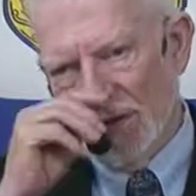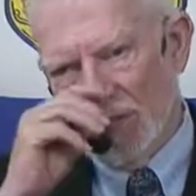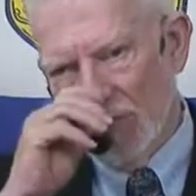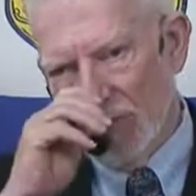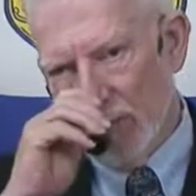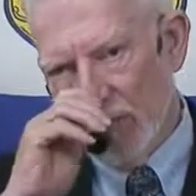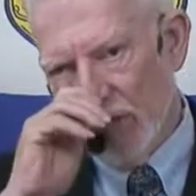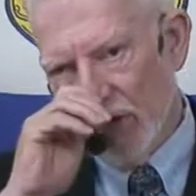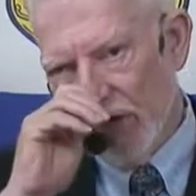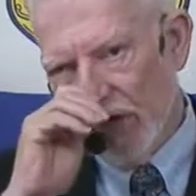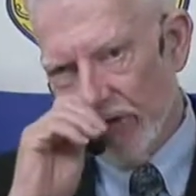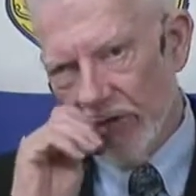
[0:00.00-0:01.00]
But was
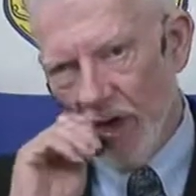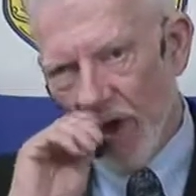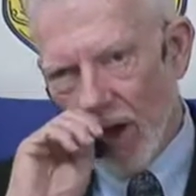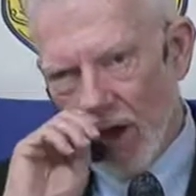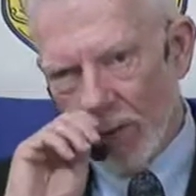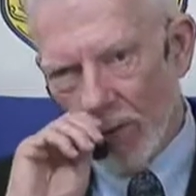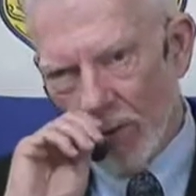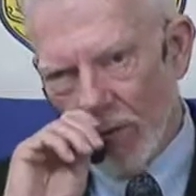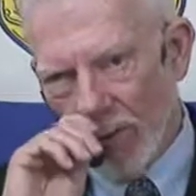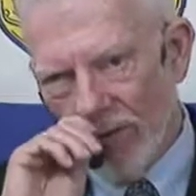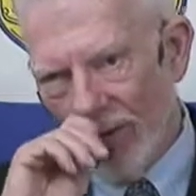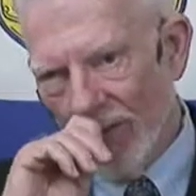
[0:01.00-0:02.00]
God's heart
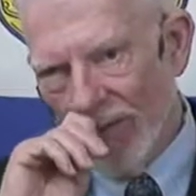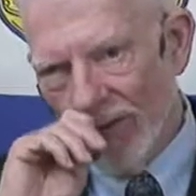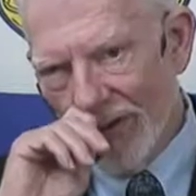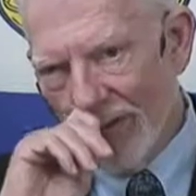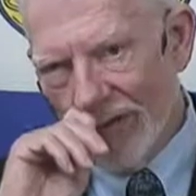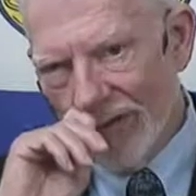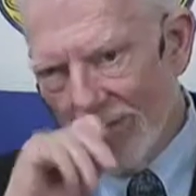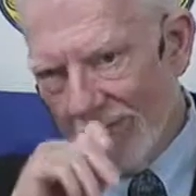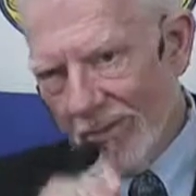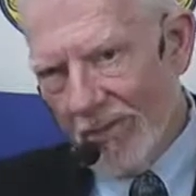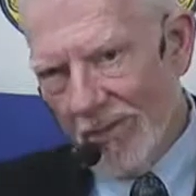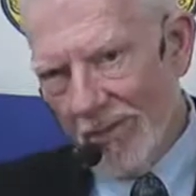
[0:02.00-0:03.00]
broken over it?
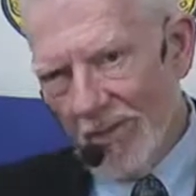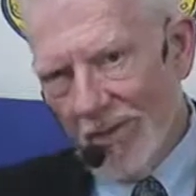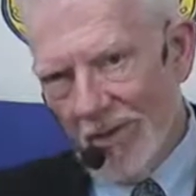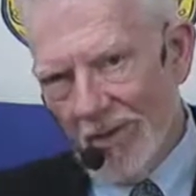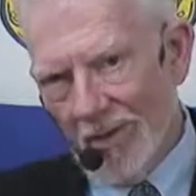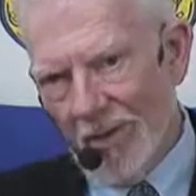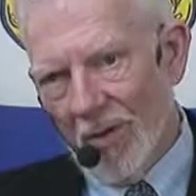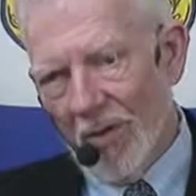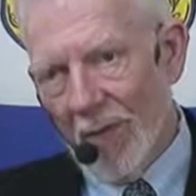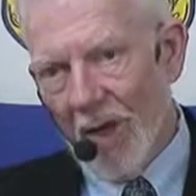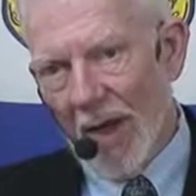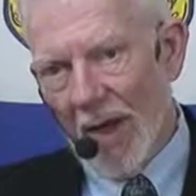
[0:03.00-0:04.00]
Yes.
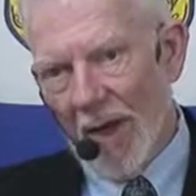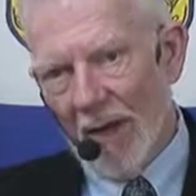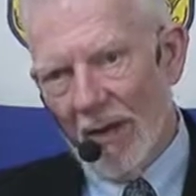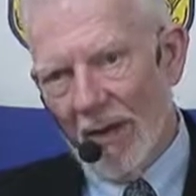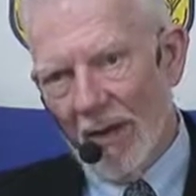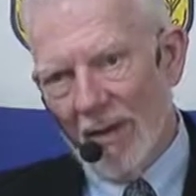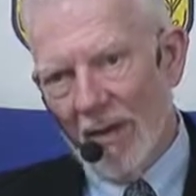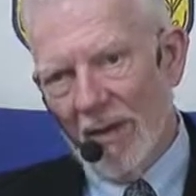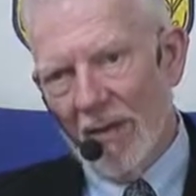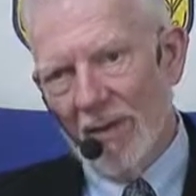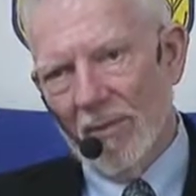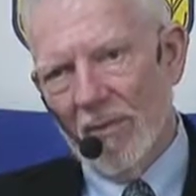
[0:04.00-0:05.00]
Why?
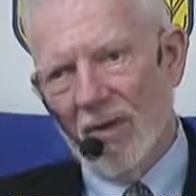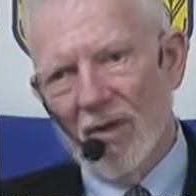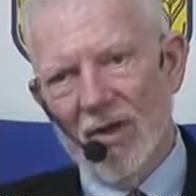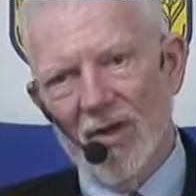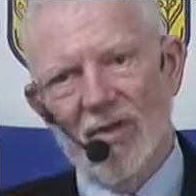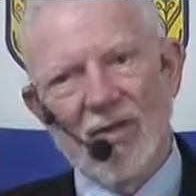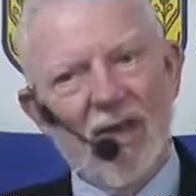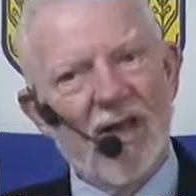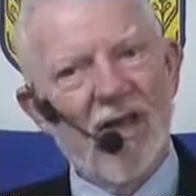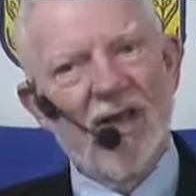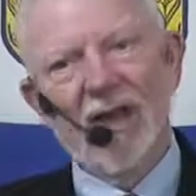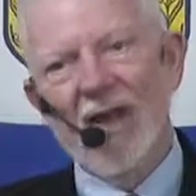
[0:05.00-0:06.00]
Because
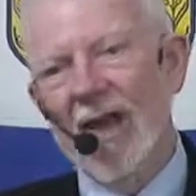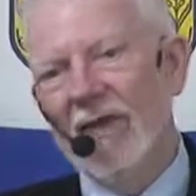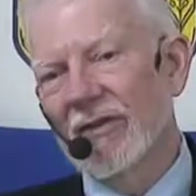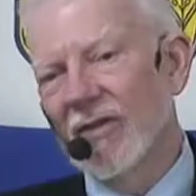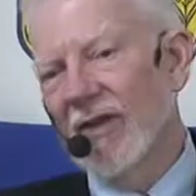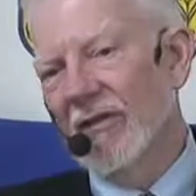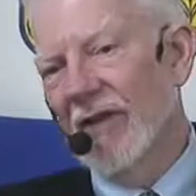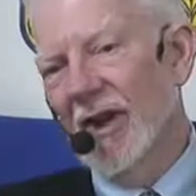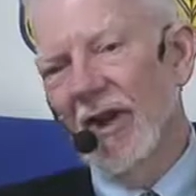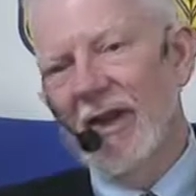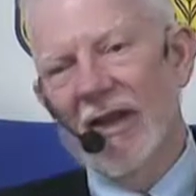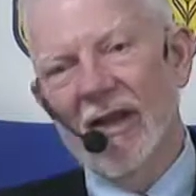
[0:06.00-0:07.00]
he didn't have to
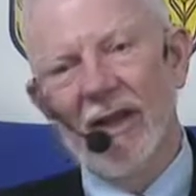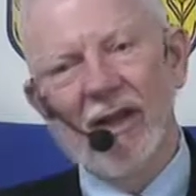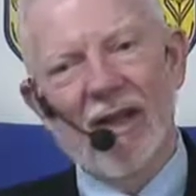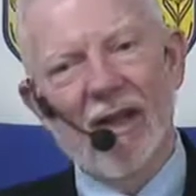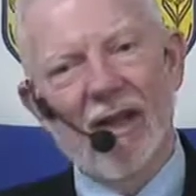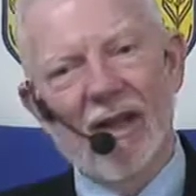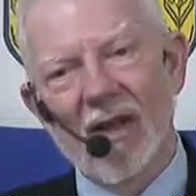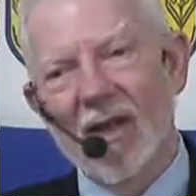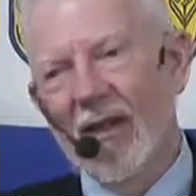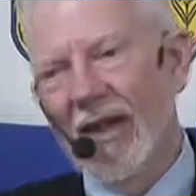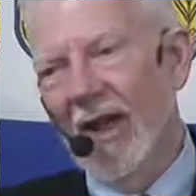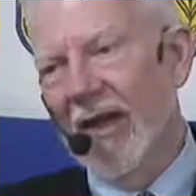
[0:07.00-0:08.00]
strike it again.
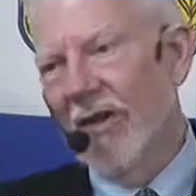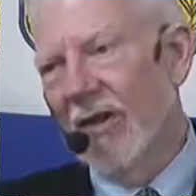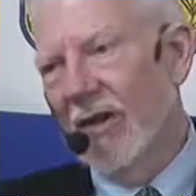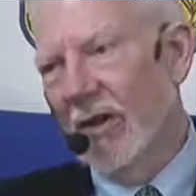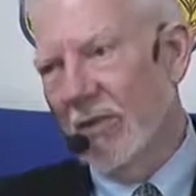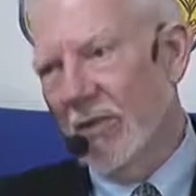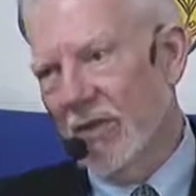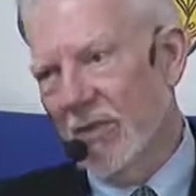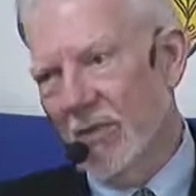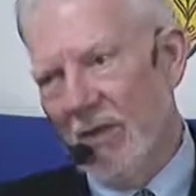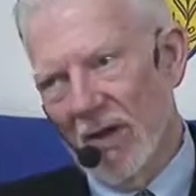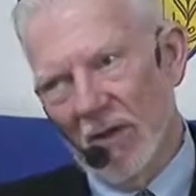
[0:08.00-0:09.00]
All he had to do was
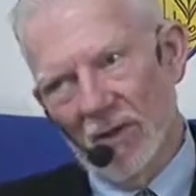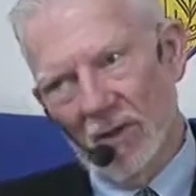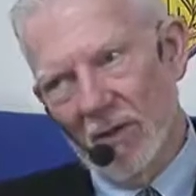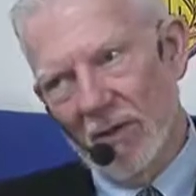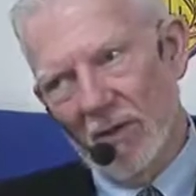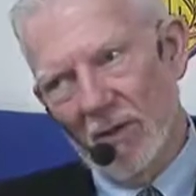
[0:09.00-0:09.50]
speak to it.